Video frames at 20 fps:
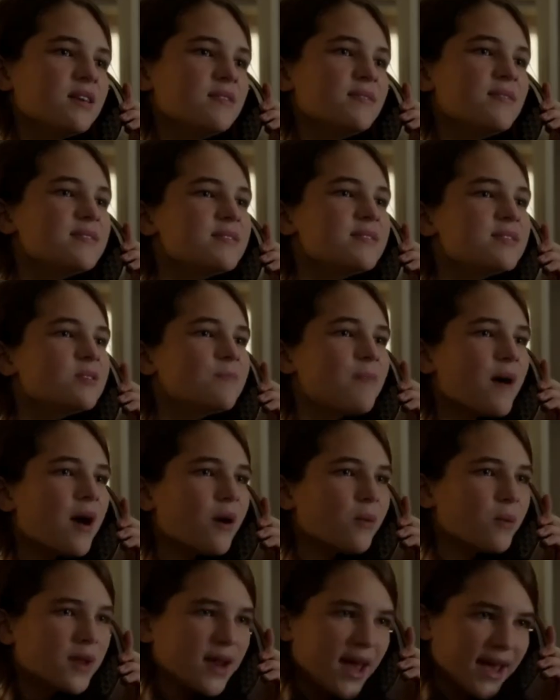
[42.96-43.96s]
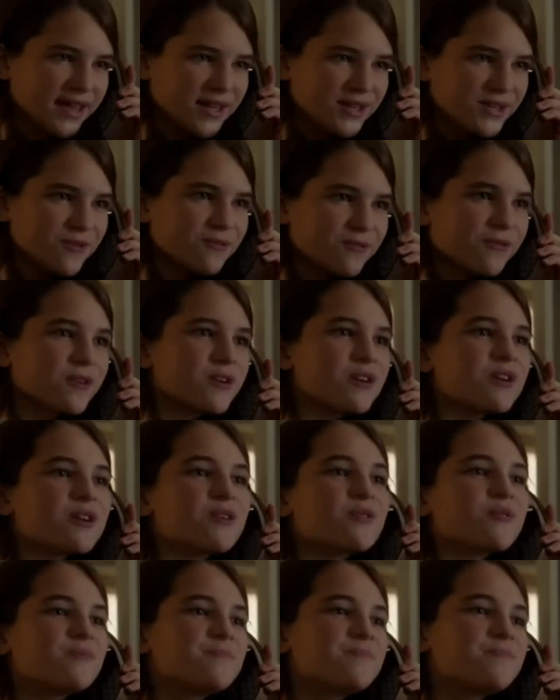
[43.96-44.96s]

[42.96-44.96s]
This is about what I can do for you.